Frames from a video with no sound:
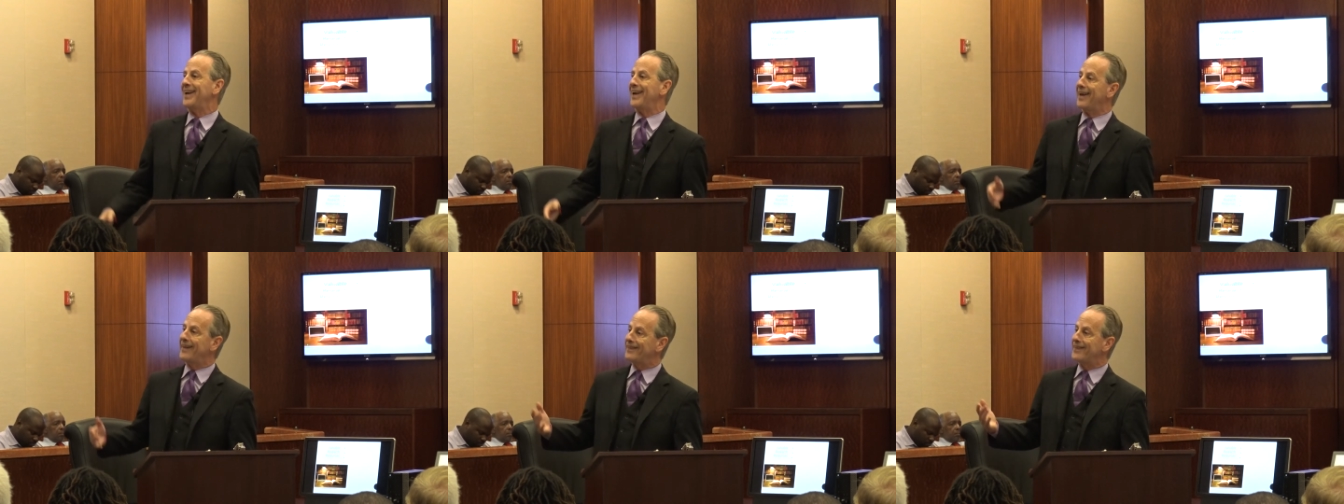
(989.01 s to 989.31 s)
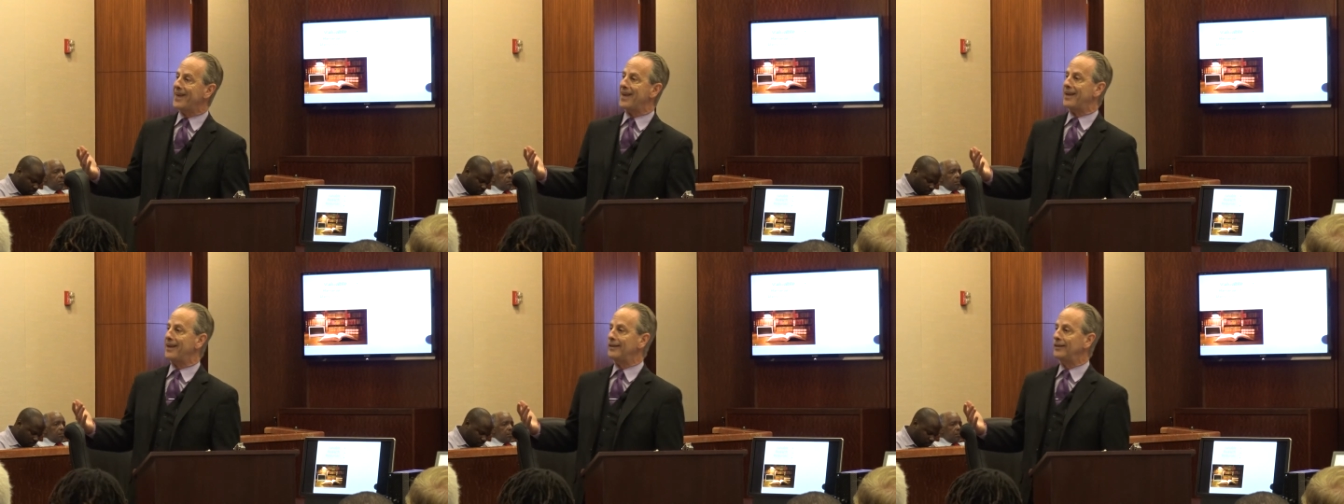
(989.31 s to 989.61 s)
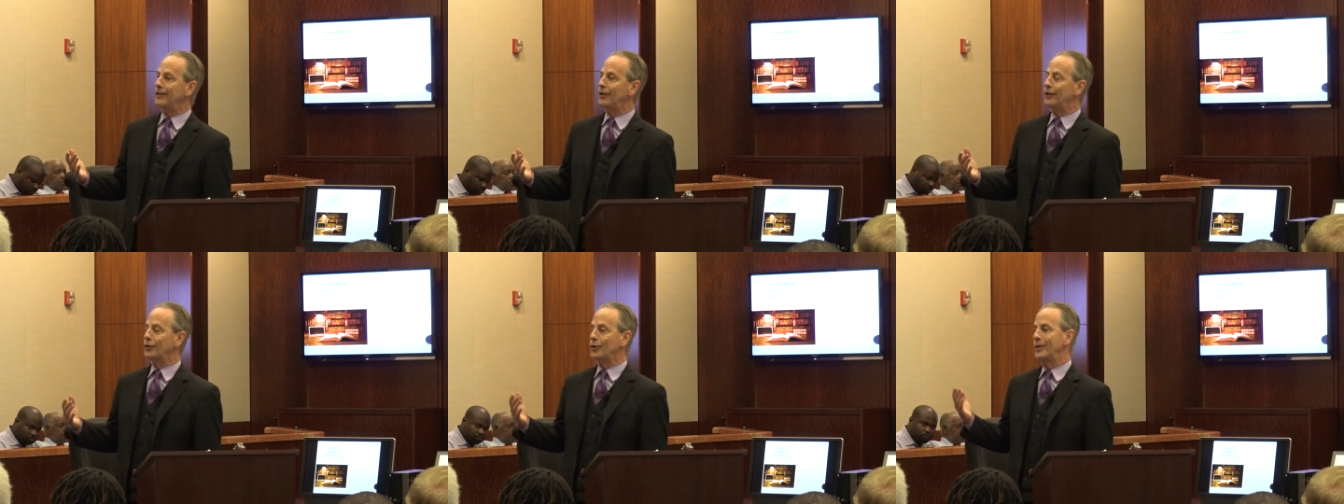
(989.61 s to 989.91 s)
And
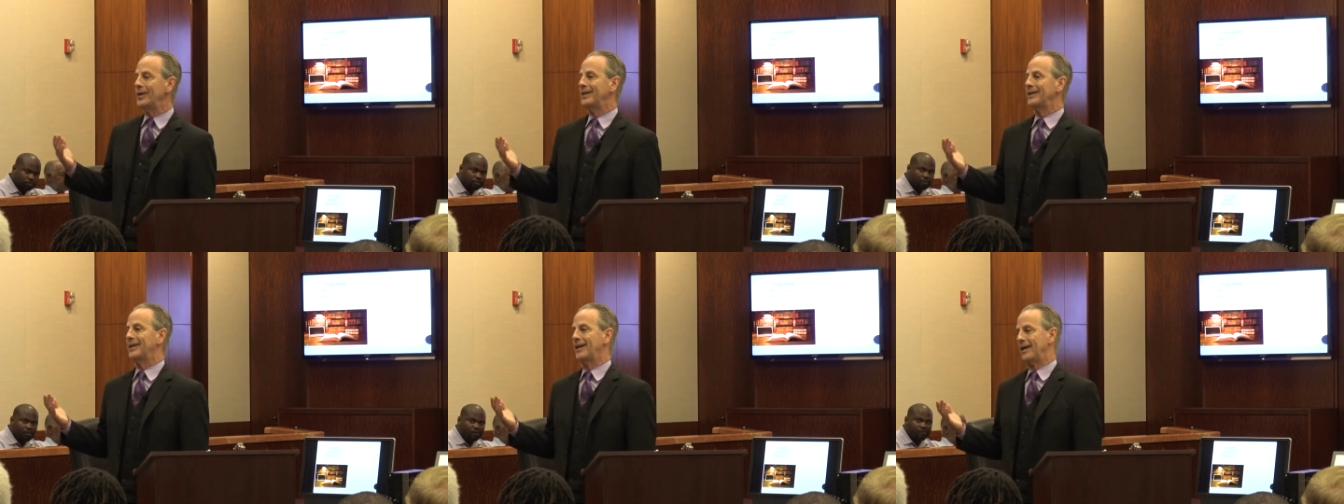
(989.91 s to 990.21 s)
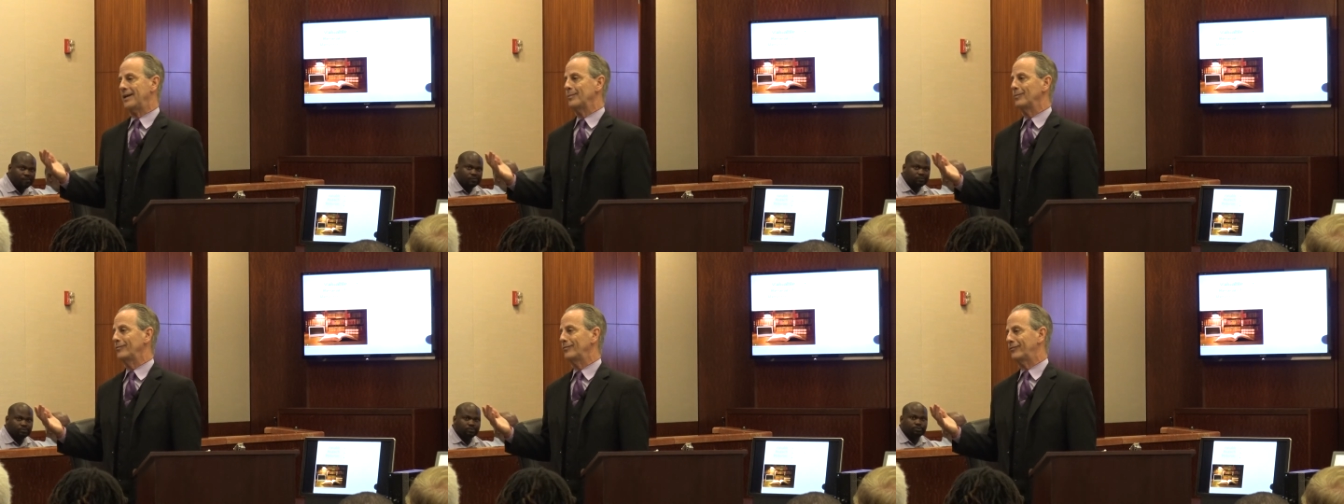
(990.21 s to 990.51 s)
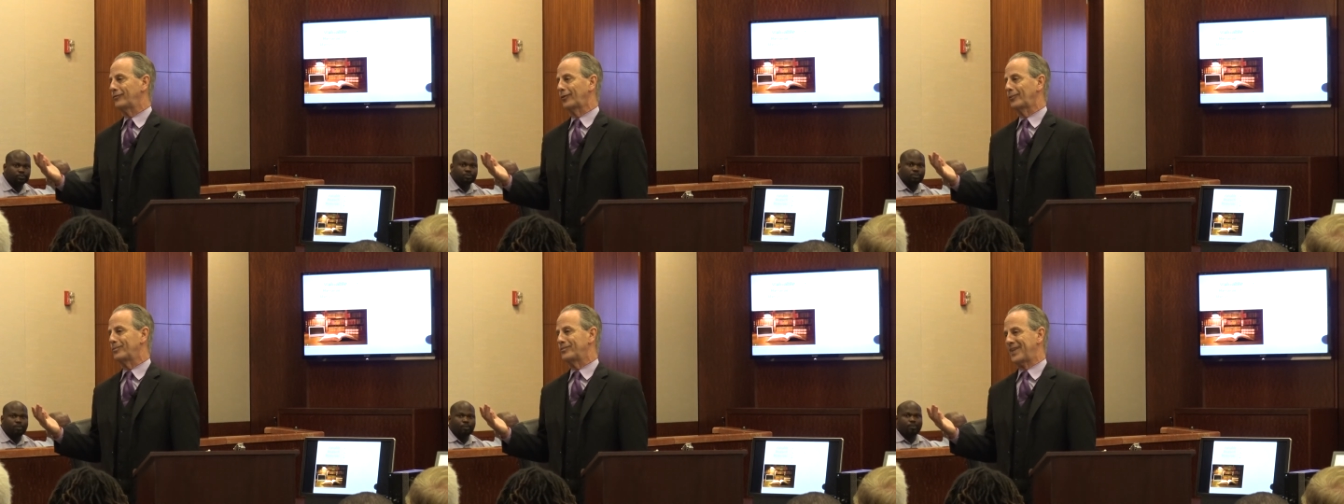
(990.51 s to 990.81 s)
then you didn't get them
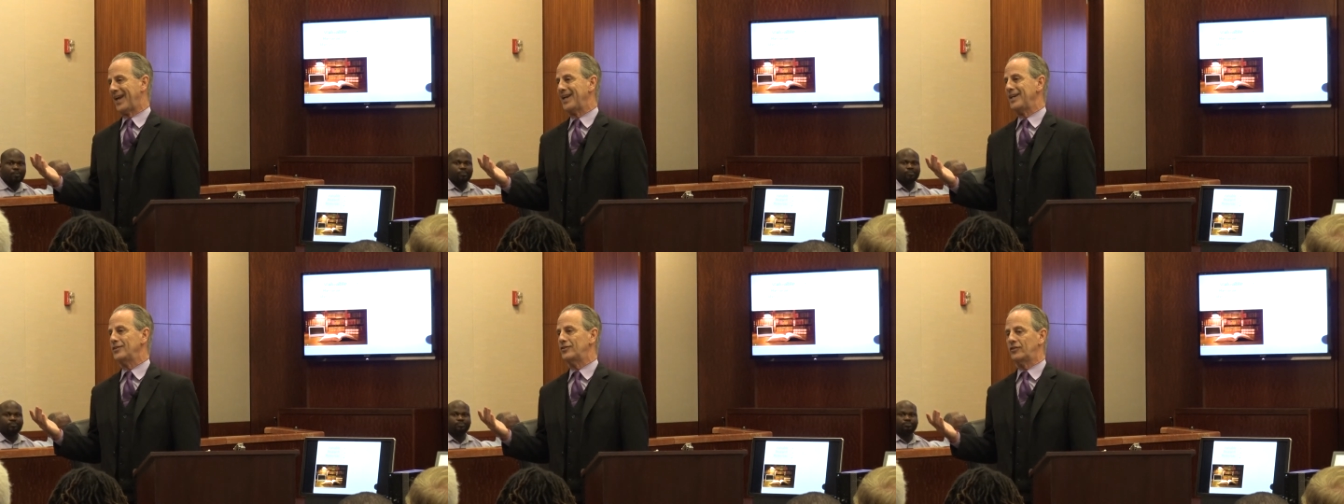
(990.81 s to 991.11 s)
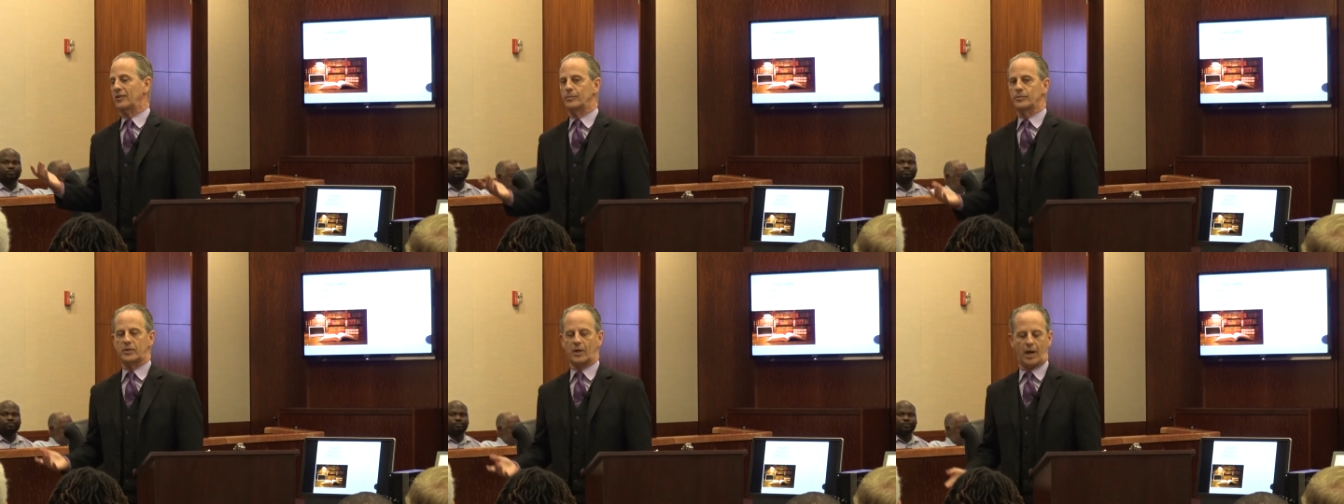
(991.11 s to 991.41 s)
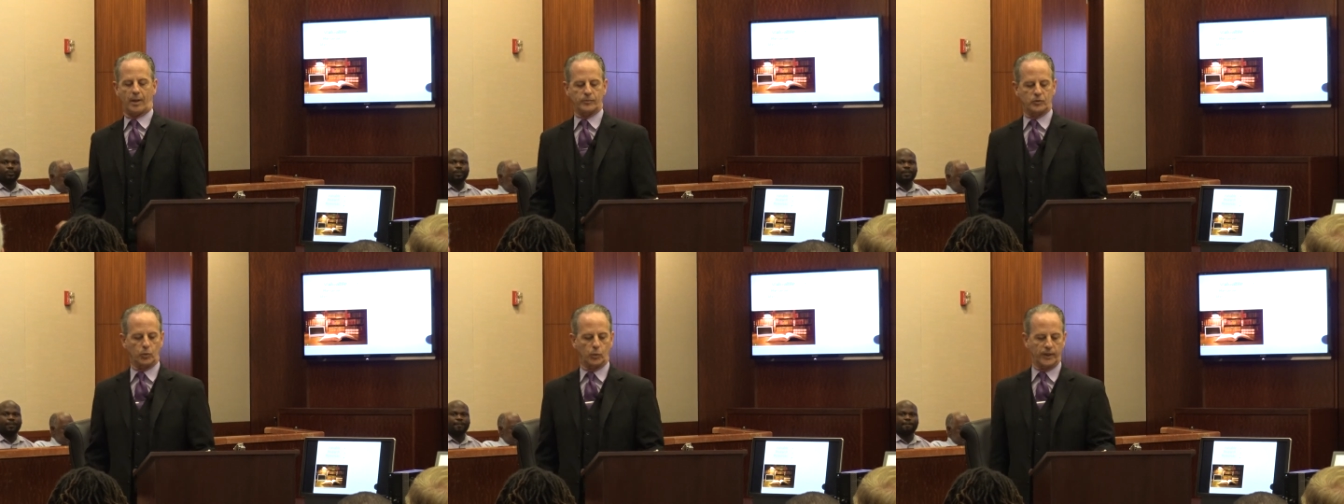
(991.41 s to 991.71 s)
for days,
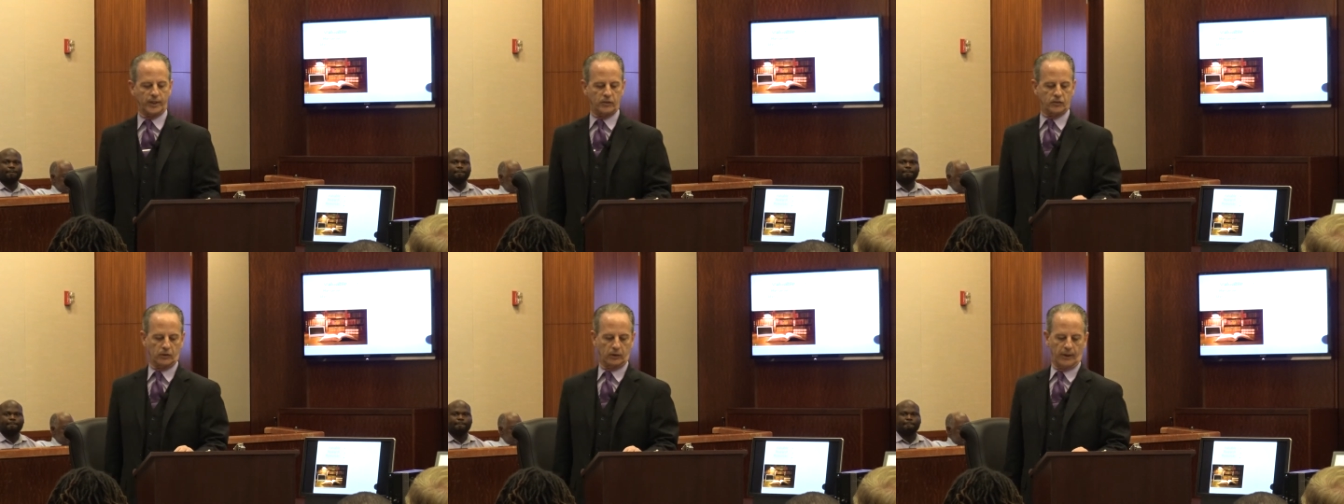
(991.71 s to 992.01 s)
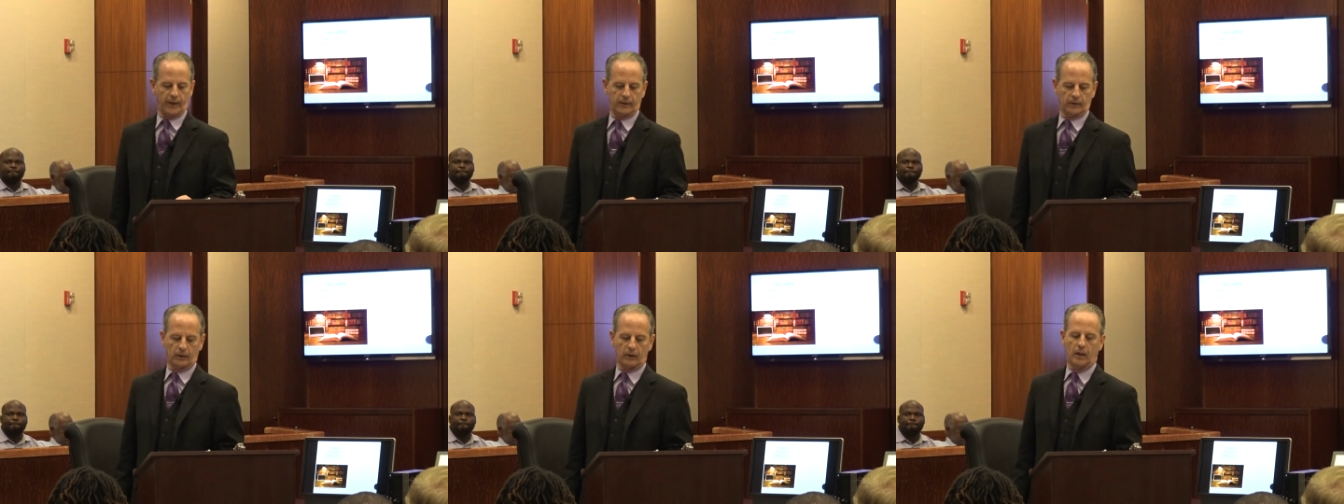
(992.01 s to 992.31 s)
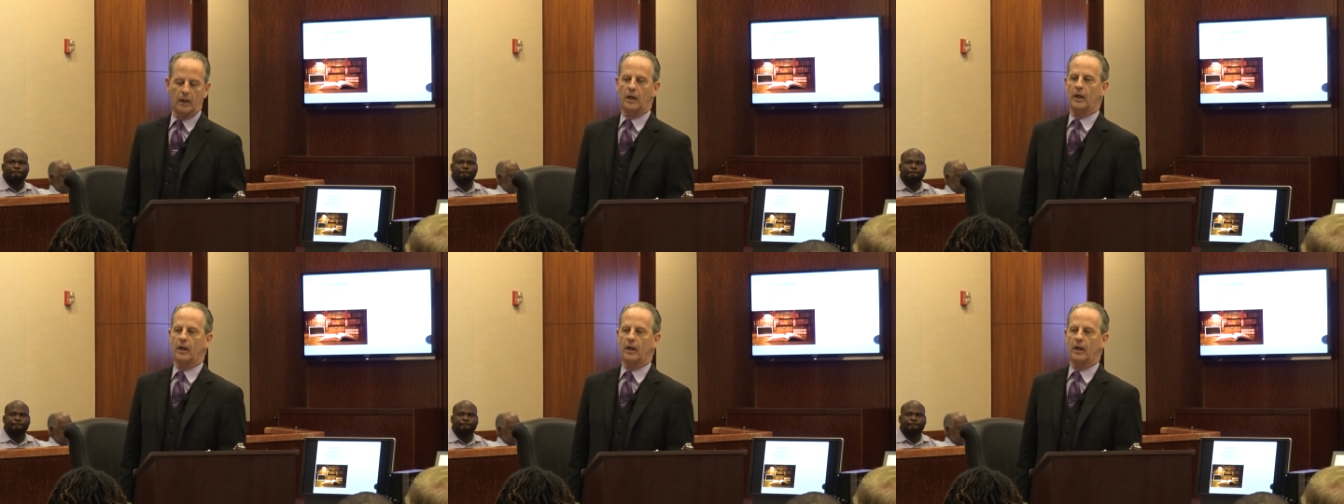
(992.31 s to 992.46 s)
sometimes weeks later.